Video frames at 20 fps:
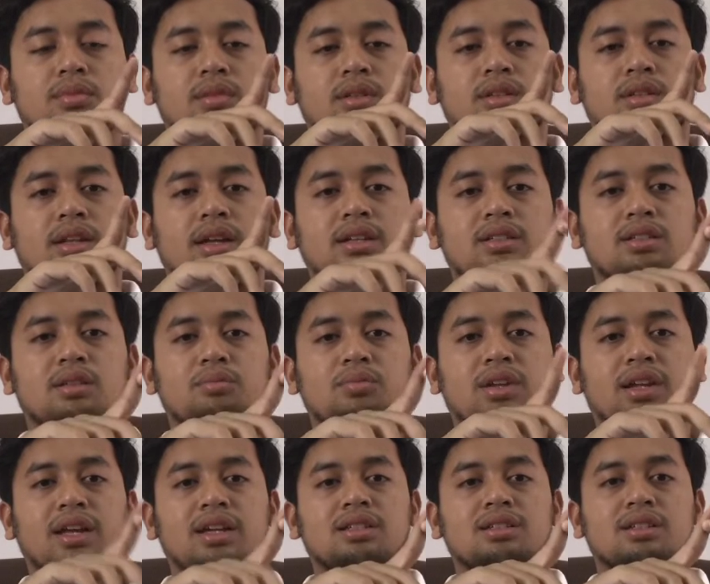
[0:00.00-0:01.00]

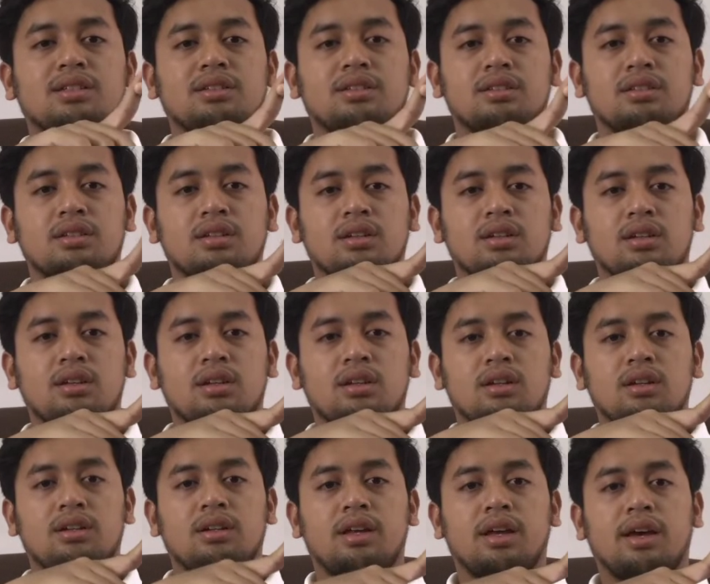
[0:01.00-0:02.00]
implication
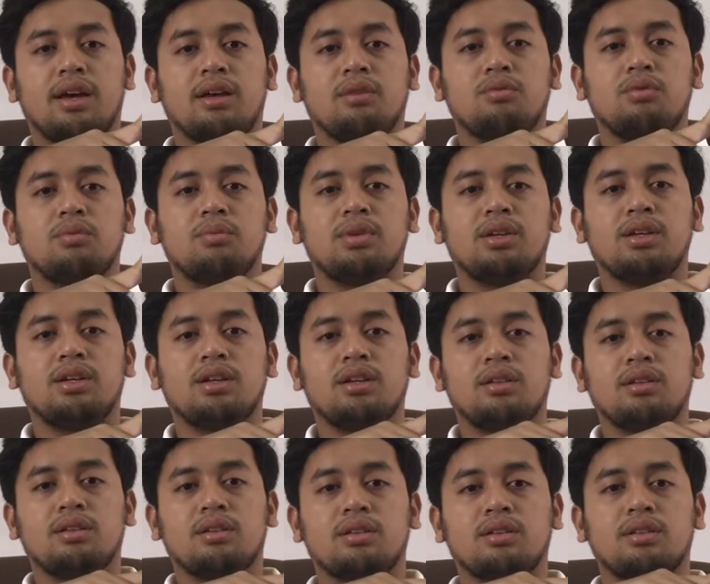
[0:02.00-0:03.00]
that will
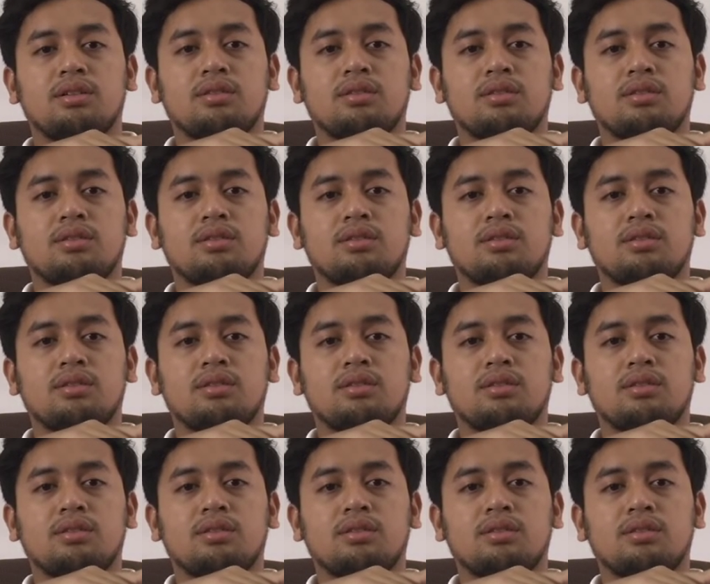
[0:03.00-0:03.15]
be